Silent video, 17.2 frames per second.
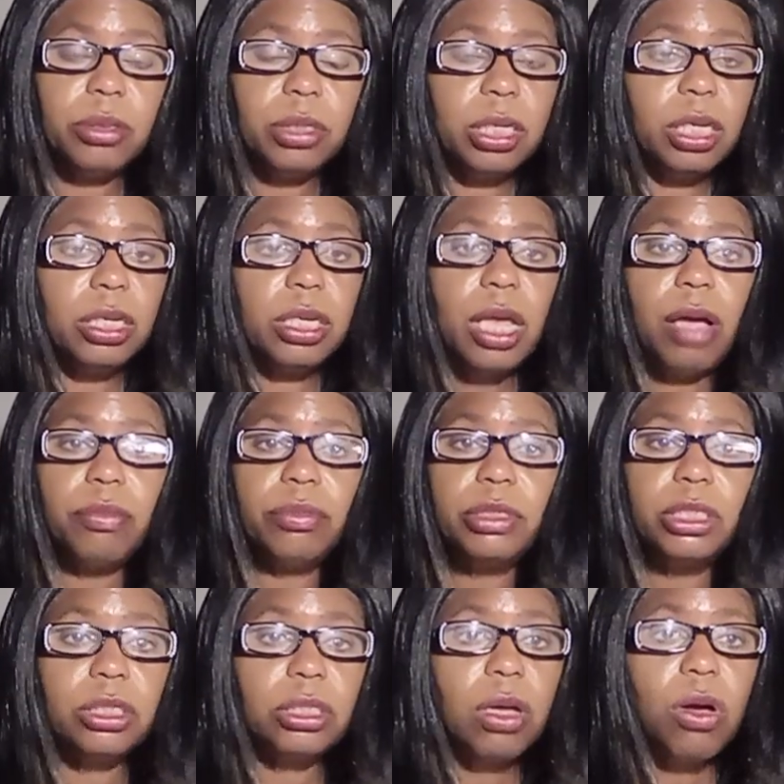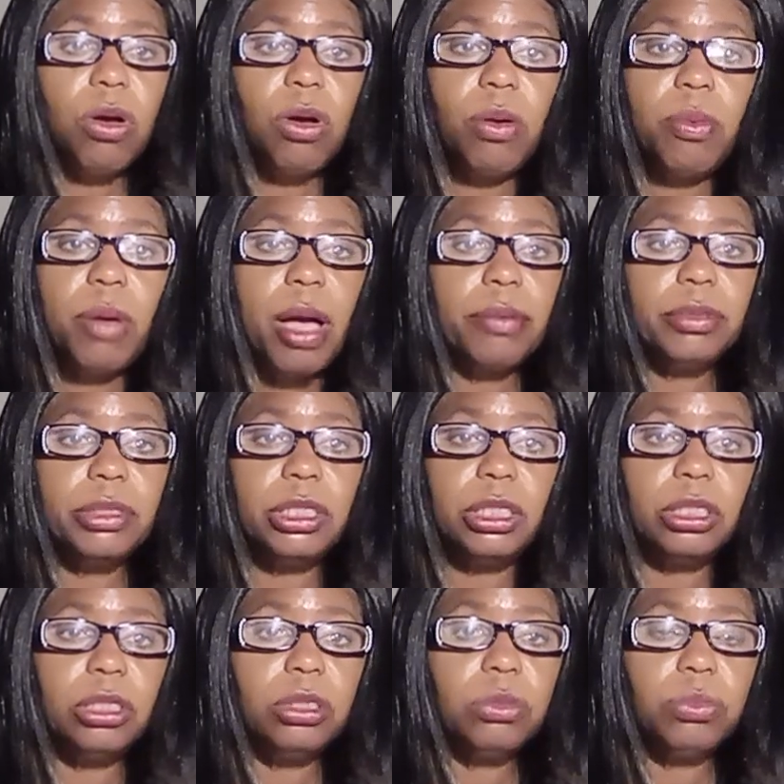in our storm, our
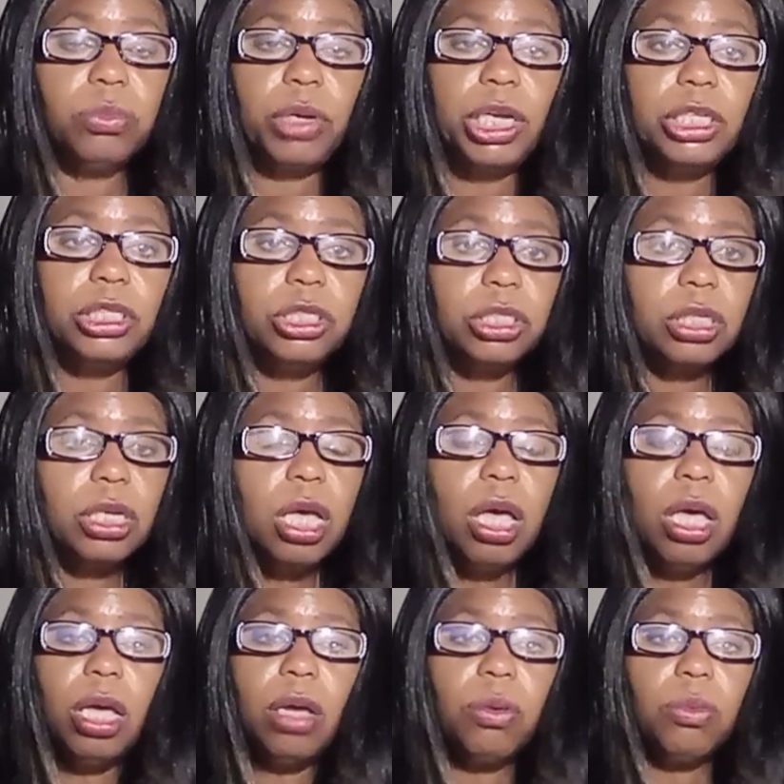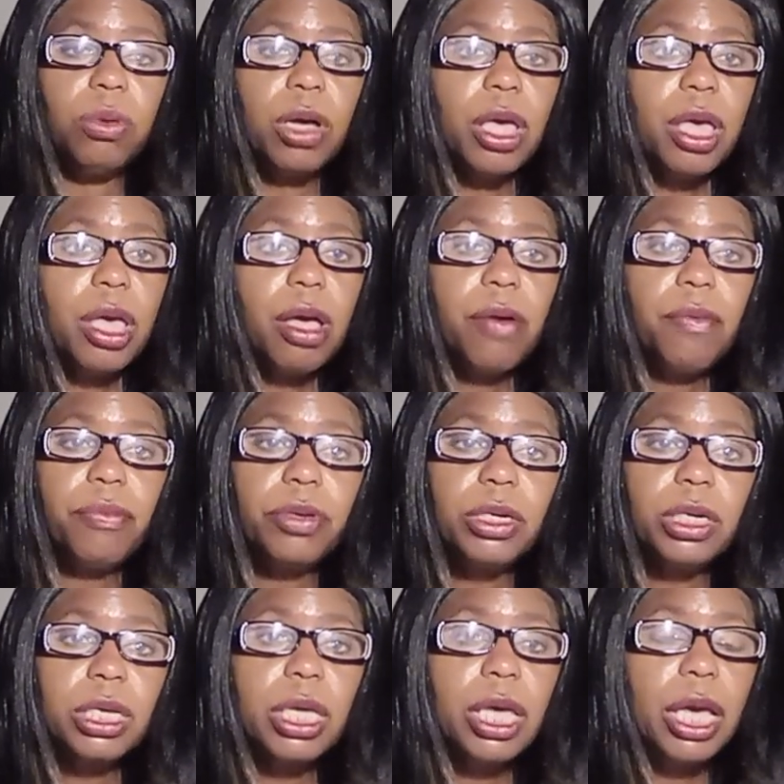situation, whatever the
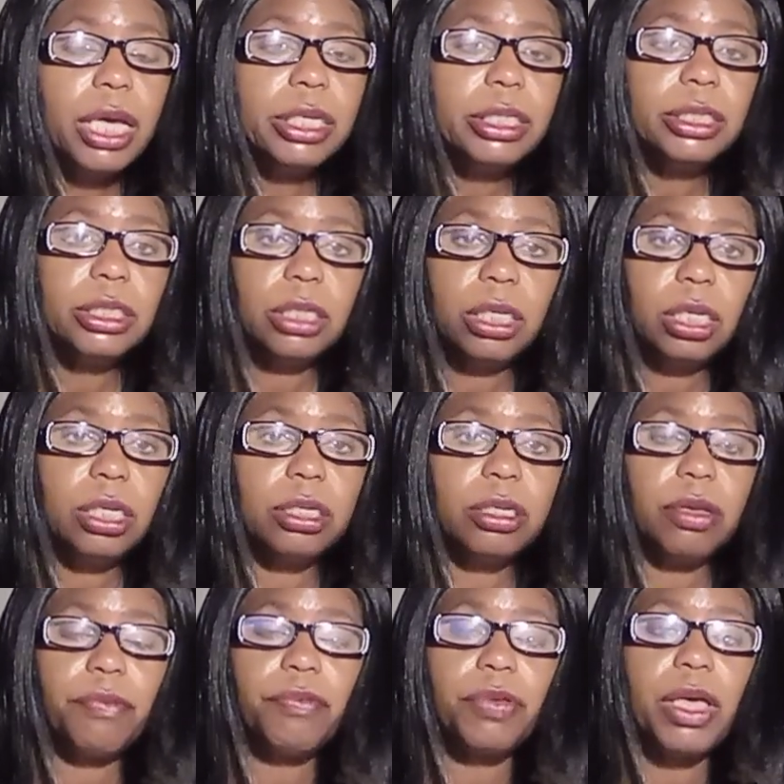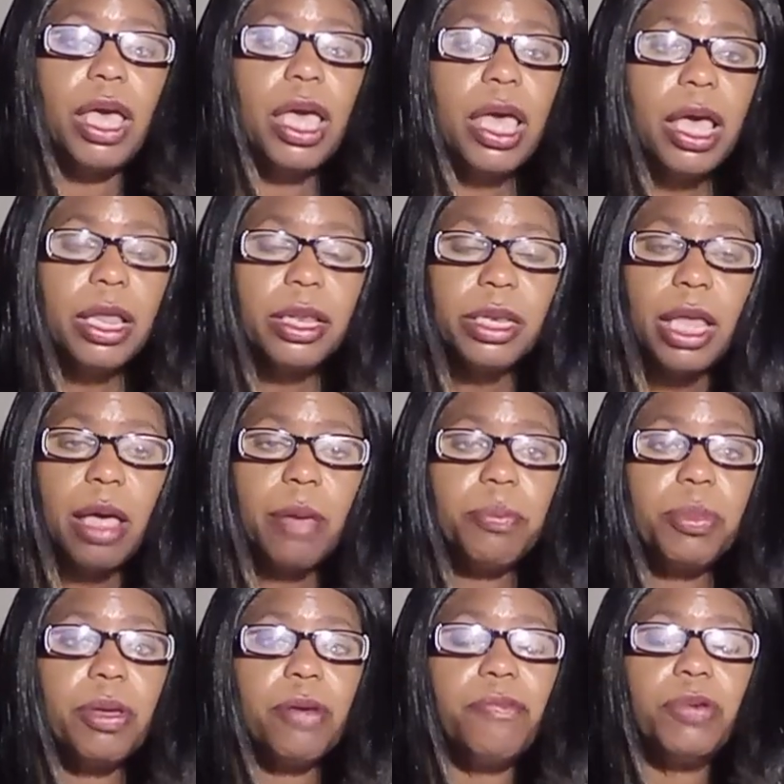case is, if it had not
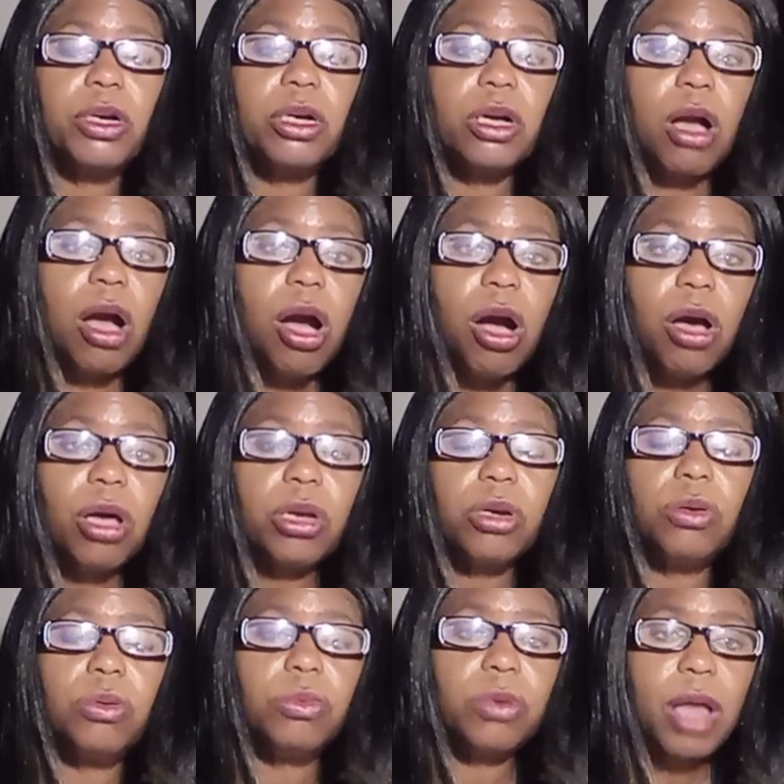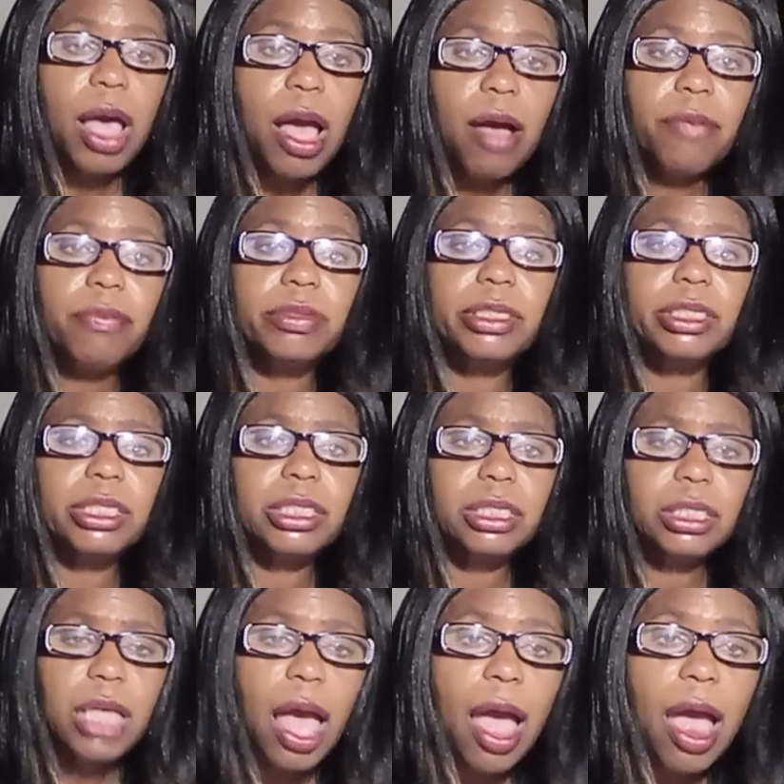been for God on our
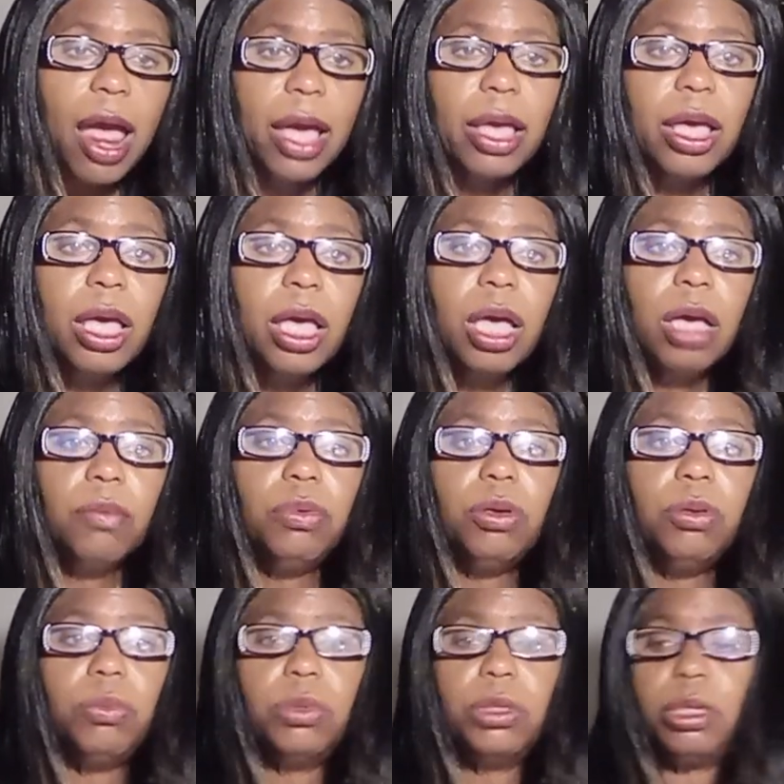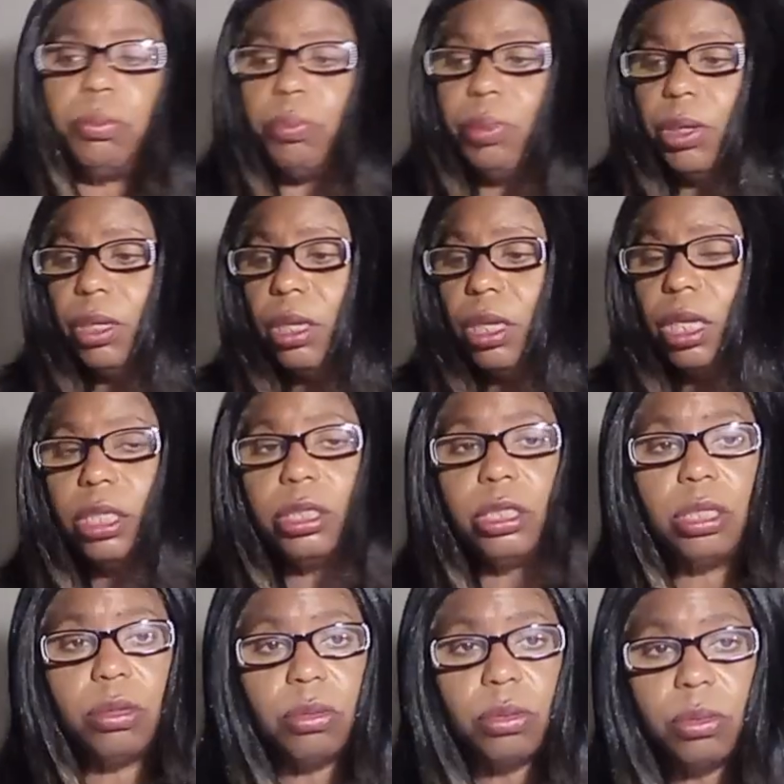side, we would have been
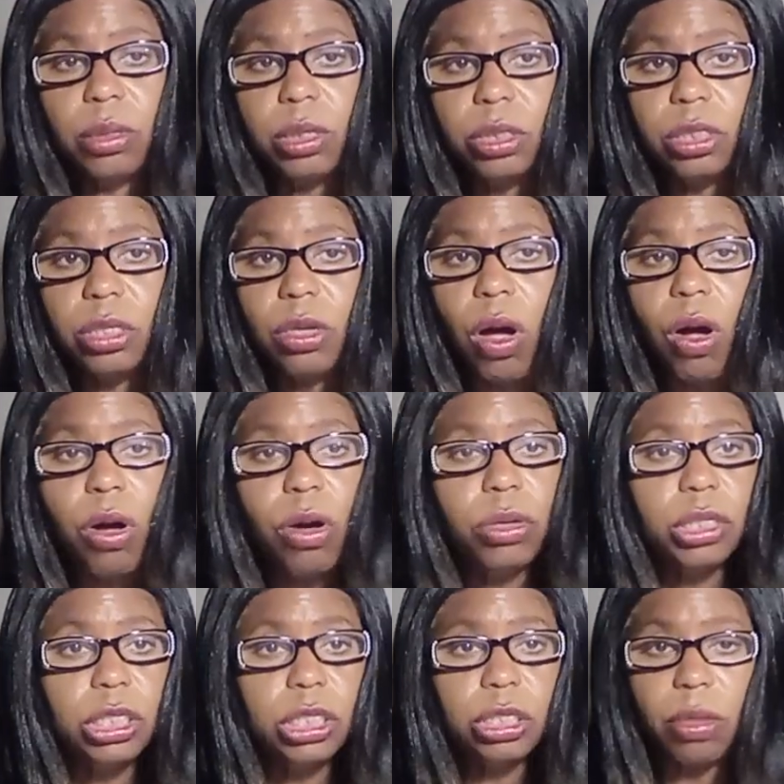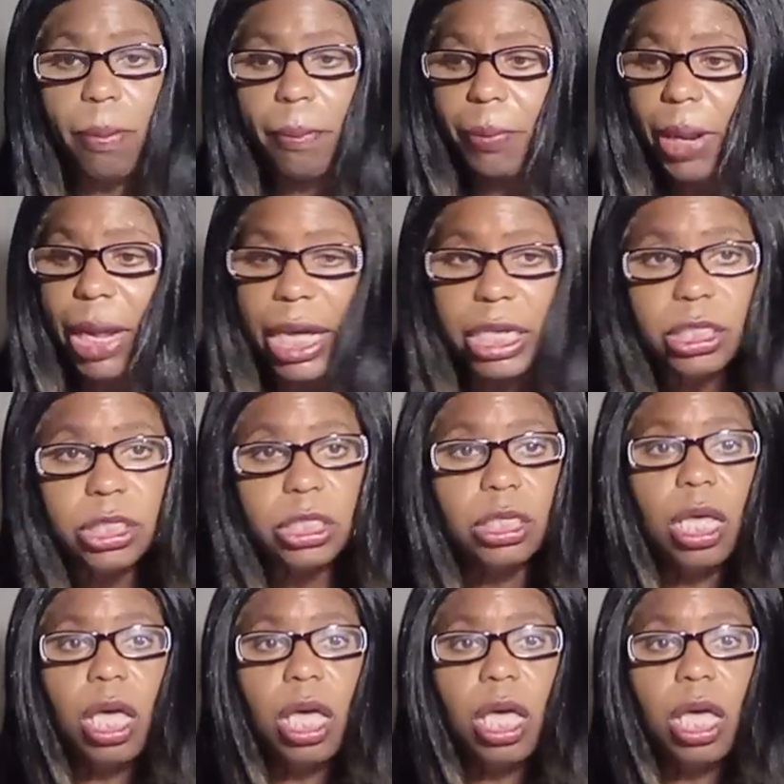torn into pieces.